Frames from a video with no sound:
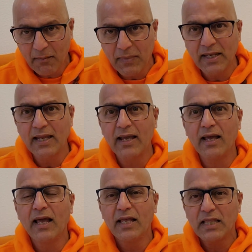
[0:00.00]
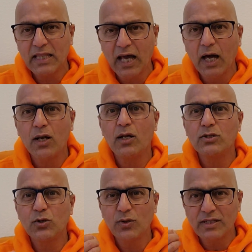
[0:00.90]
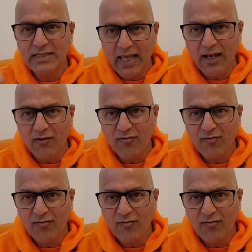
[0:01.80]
meaning they are also the self.